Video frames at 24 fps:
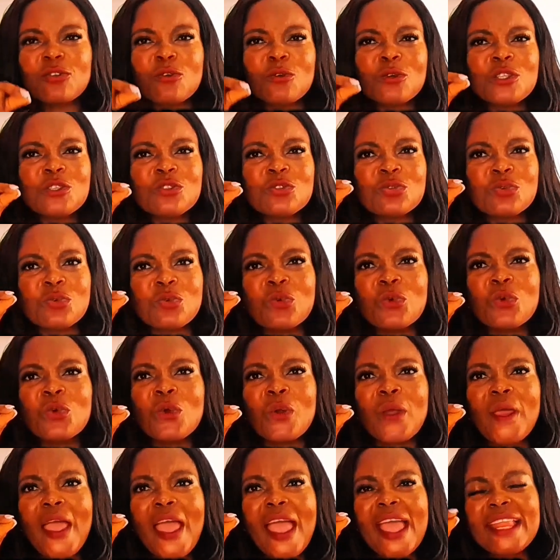are going to
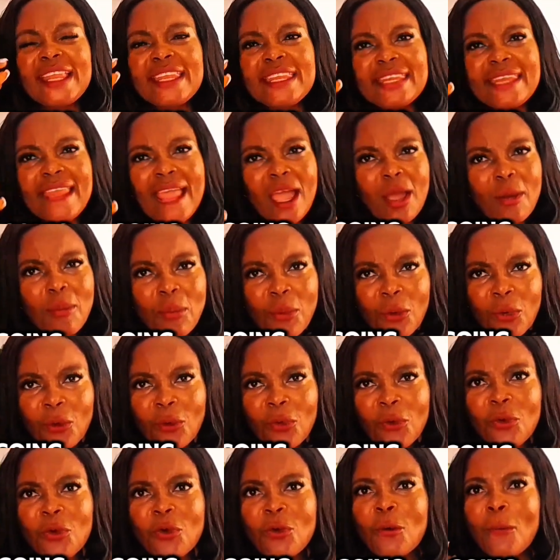
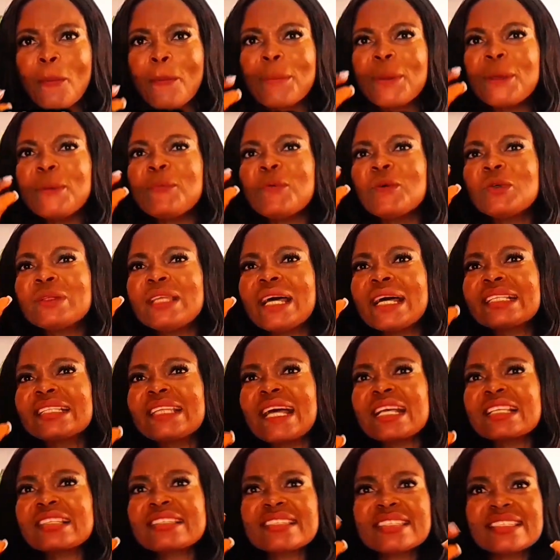enable people
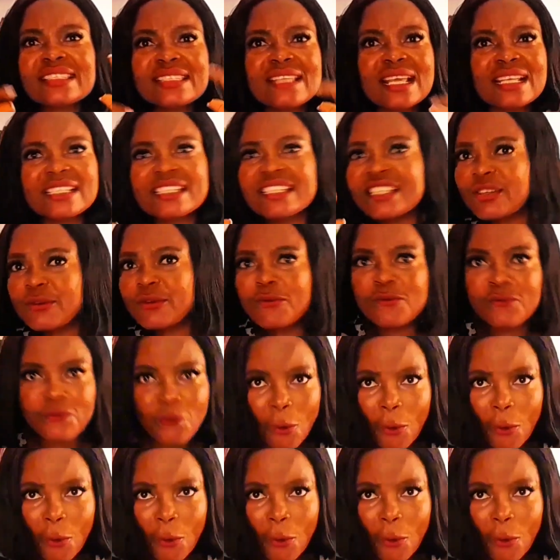that are searching